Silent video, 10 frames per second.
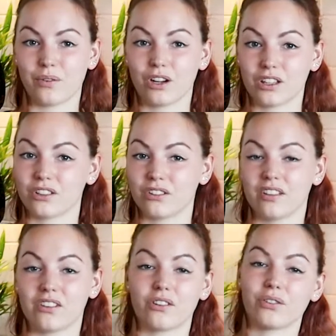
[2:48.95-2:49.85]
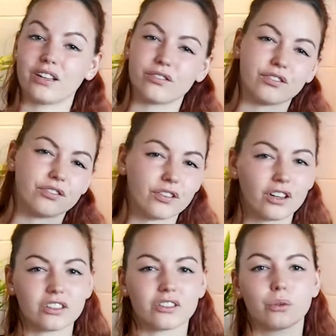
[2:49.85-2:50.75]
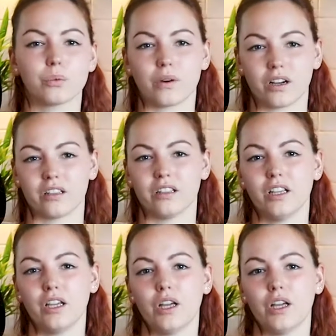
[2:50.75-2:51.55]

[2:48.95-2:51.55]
water is around 4 to 1,